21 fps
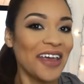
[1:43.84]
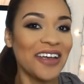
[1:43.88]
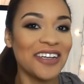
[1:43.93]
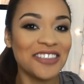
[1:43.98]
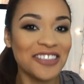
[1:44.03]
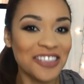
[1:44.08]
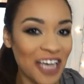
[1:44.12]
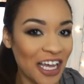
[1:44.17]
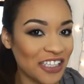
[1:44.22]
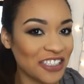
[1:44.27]

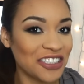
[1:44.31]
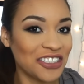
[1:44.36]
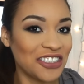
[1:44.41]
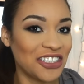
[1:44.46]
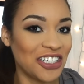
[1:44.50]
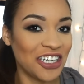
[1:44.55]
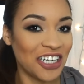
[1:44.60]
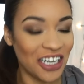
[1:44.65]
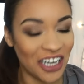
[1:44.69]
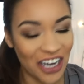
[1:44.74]

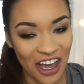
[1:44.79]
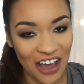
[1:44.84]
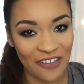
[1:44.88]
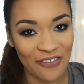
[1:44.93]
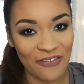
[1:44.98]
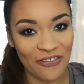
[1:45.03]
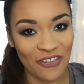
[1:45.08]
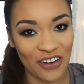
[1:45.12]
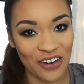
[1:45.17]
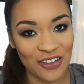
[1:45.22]
intelligent
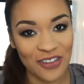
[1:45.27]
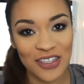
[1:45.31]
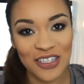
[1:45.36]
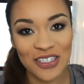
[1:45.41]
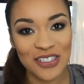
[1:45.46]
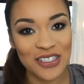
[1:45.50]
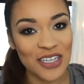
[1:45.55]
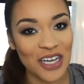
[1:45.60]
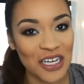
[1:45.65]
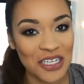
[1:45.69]
enough for the
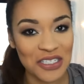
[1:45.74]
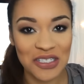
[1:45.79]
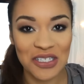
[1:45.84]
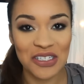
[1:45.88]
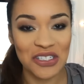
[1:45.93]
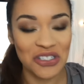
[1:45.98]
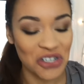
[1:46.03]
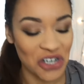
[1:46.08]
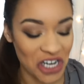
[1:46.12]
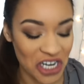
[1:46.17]
stocks
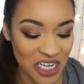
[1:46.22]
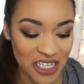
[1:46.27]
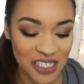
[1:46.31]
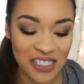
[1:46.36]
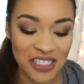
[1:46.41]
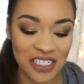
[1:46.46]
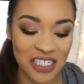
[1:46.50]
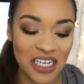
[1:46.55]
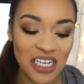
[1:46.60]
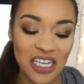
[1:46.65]
and
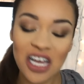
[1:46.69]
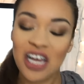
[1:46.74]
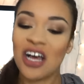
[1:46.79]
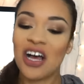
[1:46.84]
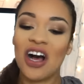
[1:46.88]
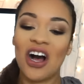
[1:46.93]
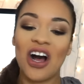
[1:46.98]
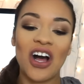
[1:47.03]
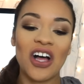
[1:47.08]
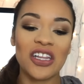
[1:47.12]
trades and
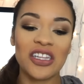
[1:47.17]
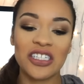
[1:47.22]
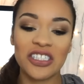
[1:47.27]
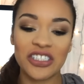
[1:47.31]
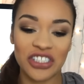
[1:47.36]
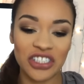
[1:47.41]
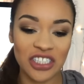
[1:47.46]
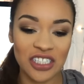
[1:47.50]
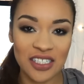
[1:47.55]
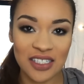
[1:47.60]
all the
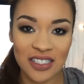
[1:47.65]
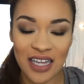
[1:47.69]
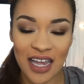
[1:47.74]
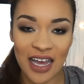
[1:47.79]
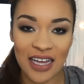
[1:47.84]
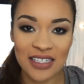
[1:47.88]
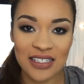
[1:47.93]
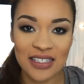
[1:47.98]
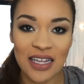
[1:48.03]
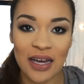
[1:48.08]

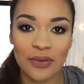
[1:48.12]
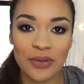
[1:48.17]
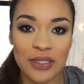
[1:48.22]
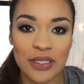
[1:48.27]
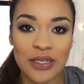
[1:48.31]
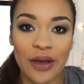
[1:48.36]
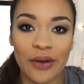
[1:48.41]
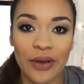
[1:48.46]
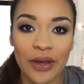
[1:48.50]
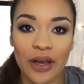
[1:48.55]
shiznaz that
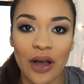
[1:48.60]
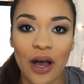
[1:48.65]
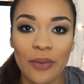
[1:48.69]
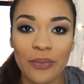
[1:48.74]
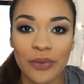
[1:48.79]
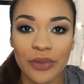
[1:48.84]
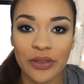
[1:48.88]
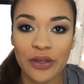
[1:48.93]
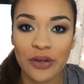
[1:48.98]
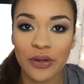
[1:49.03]
was going
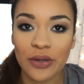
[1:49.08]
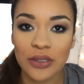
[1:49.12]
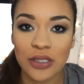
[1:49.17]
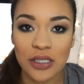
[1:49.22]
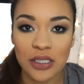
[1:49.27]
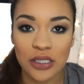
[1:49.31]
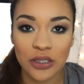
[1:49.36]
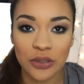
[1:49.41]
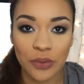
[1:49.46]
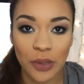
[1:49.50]
on with the whole
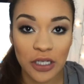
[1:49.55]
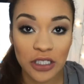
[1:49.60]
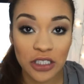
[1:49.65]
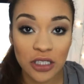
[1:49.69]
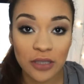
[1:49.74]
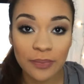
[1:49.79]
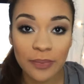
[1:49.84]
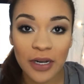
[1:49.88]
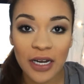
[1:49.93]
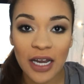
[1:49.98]

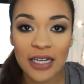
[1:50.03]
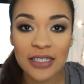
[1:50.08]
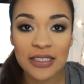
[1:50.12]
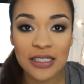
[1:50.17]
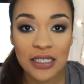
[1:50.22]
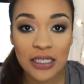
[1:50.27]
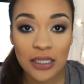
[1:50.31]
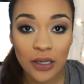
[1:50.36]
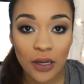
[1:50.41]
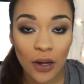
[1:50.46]
situation. But I
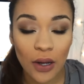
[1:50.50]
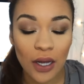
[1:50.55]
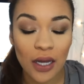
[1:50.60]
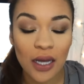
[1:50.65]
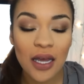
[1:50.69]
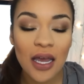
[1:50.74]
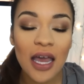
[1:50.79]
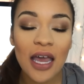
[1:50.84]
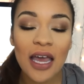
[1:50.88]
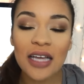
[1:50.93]
did
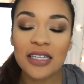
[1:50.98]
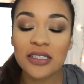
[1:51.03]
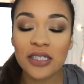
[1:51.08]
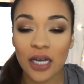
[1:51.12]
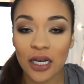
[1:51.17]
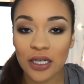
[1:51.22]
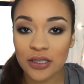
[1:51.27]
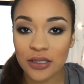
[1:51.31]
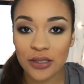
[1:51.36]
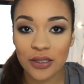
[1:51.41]
call and
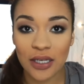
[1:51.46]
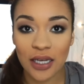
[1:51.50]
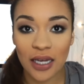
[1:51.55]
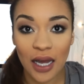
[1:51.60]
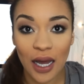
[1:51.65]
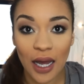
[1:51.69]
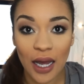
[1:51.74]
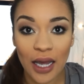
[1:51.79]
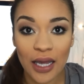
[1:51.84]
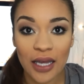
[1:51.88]
talk to the
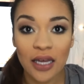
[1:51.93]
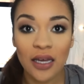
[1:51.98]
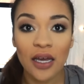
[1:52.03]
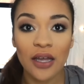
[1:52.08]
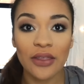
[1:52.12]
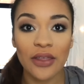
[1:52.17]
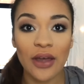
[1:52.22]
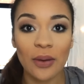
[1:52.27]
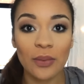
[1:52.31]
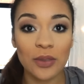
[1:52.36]
guy
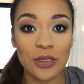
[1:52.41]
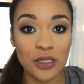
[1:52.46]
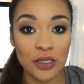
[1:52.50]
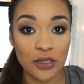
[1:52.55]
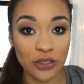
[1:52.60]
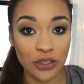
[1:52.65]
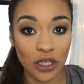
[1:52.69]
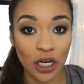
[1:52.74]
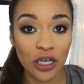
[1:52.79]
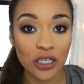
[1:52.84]
that was
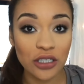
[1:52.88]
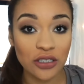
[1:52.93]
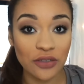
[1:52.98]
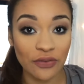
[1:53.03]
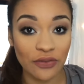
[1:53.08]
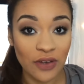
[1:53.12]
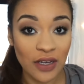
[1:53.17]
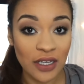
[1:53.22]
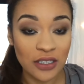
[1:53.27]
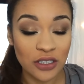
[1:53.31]
in charge
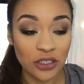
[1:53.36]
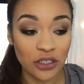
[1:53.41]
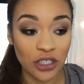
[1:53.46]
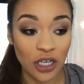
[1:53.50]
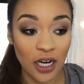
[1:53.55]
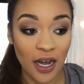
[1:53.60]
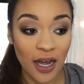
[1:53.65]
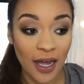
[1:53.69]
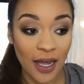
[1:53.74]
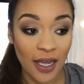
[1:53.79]
of it to
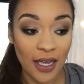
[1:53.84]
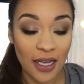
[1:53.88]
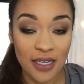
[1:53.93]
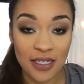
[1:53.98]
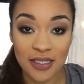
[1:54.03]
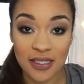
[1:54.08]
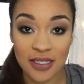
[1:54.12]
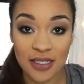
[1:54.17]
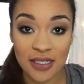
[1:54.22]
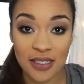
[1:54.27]
try
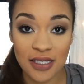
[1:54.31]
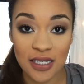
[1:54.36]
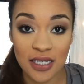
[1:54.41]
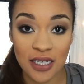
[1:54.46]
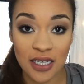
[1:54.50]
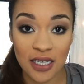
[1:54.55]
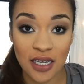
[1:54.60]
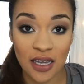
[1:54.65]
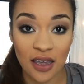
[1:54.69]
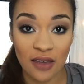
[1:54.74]
and
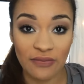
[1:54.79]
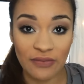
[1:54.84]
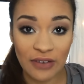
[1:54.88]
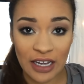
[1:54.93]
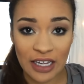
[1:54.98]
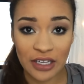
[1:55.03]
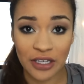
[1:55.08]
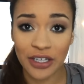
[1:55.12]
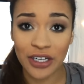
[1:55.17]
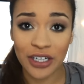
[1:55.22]
see if
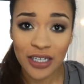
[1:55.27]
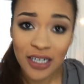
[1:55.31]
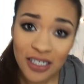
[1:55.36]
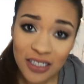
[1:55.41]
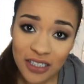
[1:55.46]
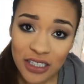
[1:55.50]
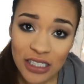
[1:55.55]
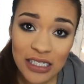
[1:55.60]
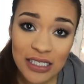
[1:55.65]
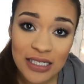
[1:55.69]
I could
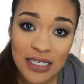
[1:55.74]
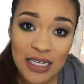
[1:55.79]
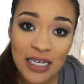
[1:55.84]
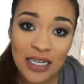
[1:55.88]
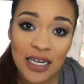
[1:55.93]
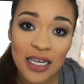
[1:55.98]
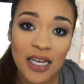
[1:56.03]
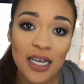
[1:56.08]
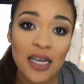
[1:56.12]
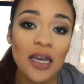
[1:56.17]

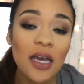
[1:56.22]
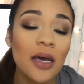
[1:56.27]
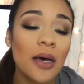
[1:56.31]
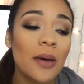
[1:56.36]
understand it.